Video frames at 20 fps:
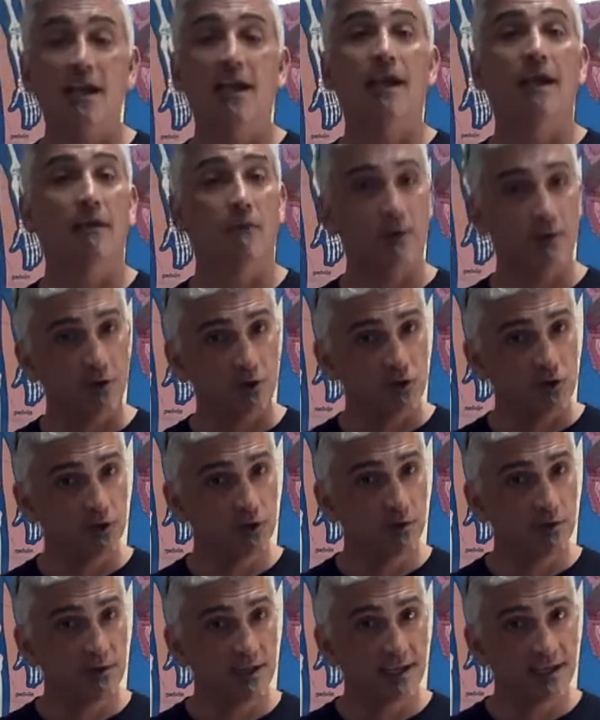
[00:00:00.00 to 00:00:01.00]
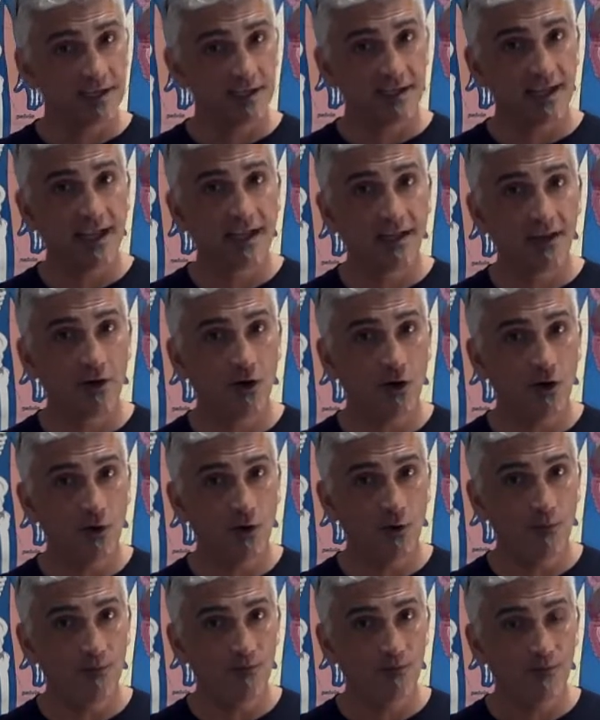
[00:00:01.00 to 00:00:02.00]
And when you choose that snack at
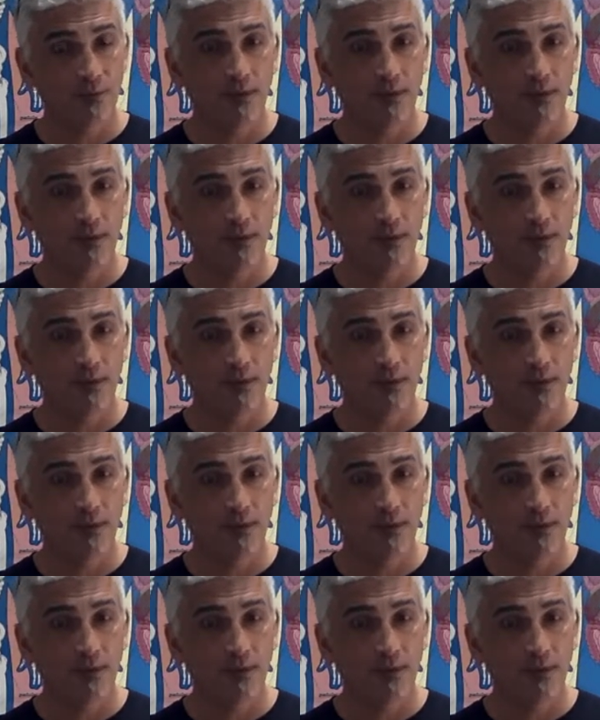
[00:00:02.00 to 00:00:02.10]
home,